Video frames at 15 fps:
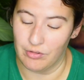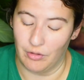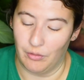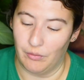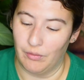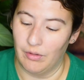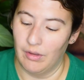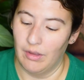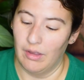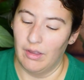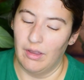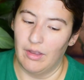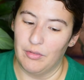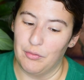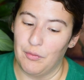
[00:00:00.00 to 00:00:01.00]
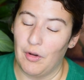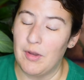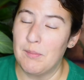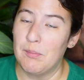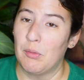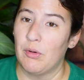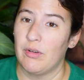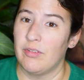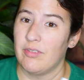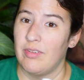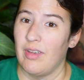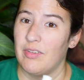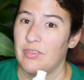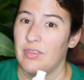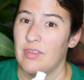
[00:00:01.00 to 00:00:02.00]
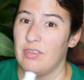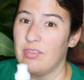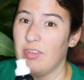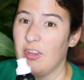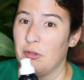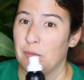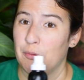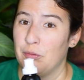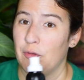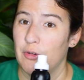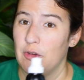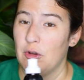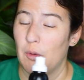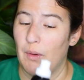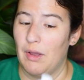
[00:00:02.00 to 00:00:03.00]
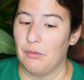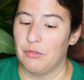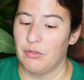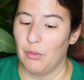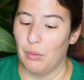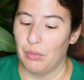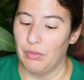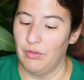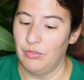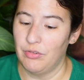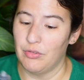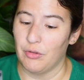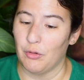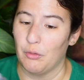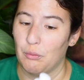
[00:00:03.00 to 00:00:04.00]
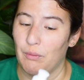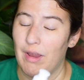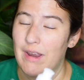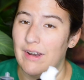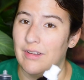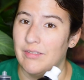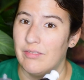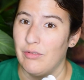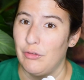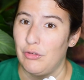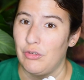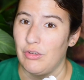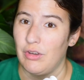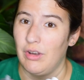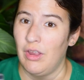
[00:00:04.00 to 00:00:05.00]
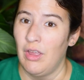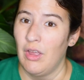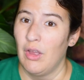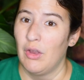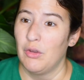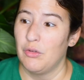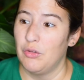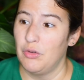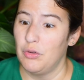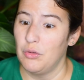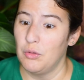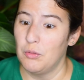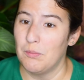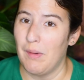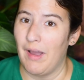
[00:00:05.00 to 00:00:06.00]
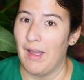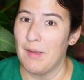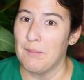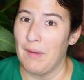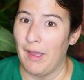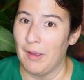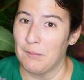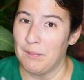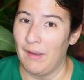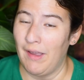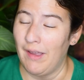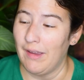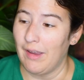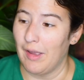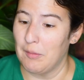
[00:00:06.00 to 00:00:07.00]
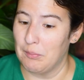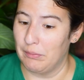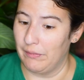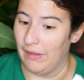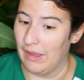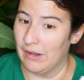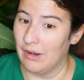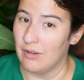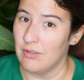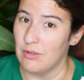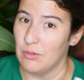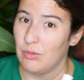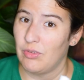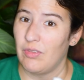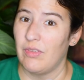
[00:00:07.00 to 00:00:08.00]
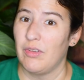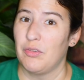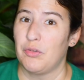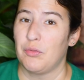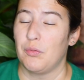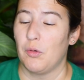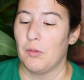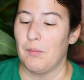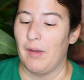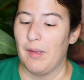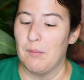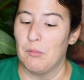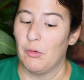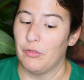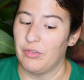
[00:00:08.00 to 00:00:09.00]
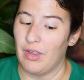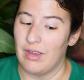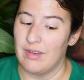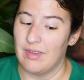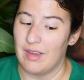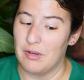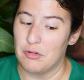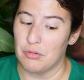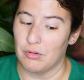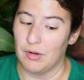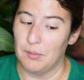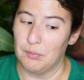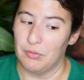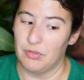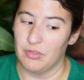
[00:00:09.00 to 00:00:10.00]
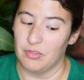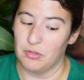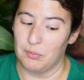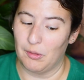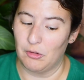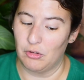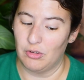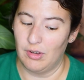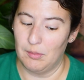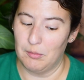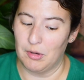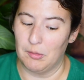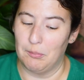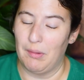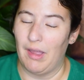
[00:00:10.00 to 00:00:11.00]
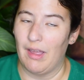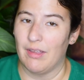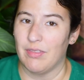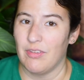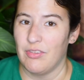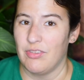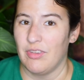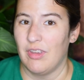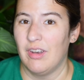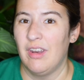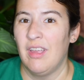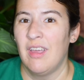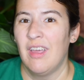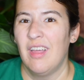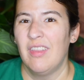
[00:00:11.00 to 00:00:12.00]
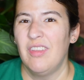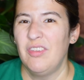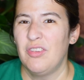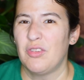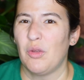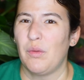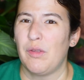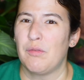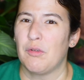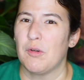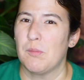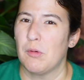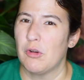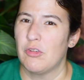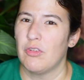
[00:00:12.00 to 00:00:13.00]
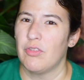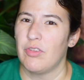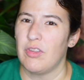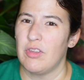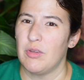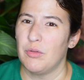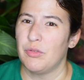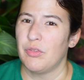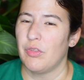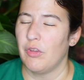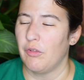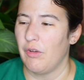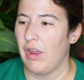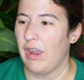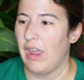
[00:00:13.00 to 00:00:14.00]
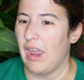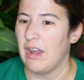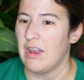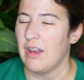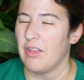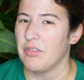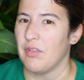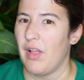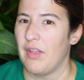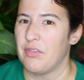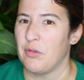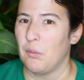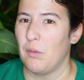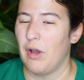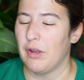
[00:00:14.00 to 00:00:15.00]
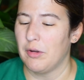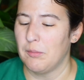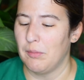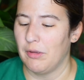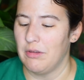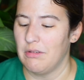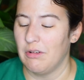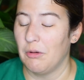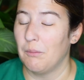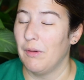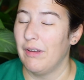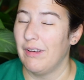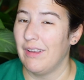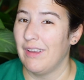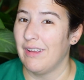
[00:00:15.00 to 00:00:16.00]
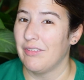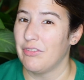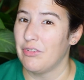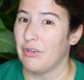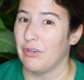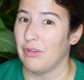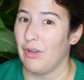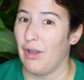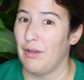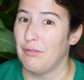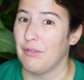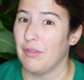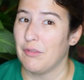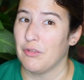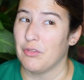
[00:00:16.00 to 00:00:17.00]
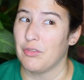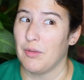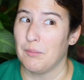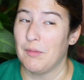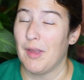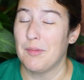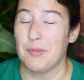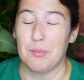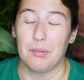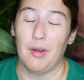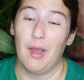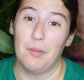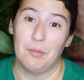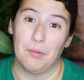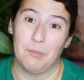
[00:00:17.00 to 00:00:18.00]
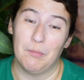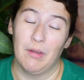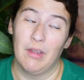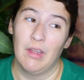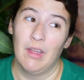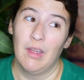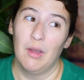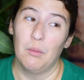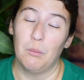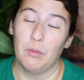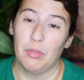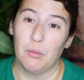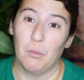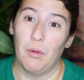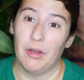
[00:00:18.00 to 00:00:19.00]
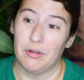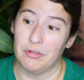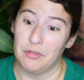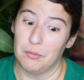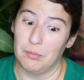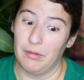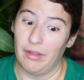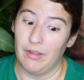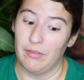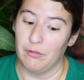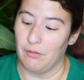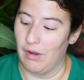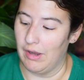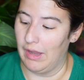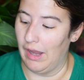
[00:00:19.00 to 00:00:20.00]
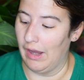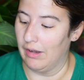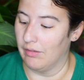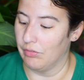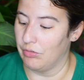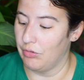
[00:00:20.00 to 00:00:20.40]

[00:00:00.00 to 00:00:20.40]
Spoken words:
So it's very important to test these things before you go out. So this is a great addition to my backpack. I plan on using this for my multi-day trips, especially. I'm going to pack this in. This is only for emergency use. The Grand Canyon has lots of water, but you know what? It gets turned off, and there's sometimes a problem with the water supply in the Grand Canyon.